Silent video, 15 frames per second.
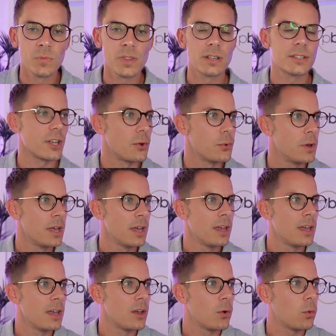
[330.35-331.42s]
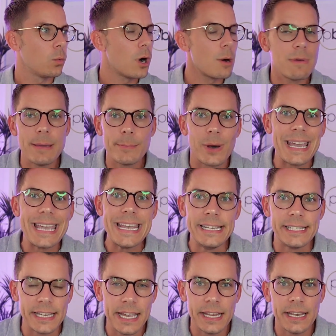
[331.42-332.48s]
So what I mean by
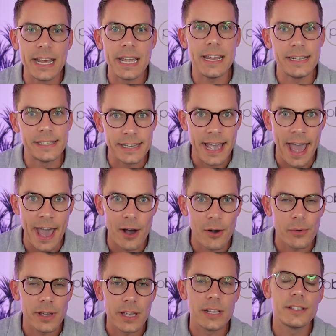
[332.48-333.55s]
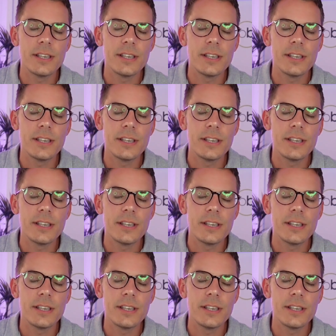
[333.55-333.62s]
easy in, easy out is,